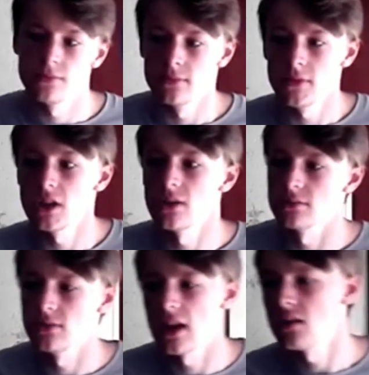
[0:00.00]
You know,
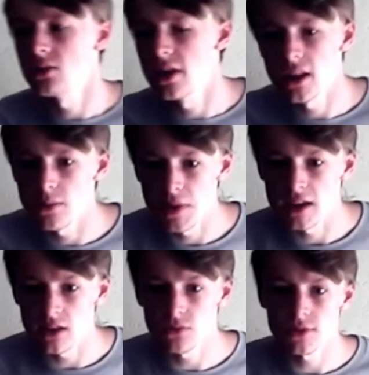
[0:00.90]
I don't know how that would make
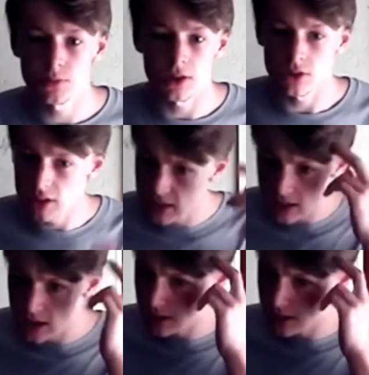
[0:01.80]
a difference, but you need to,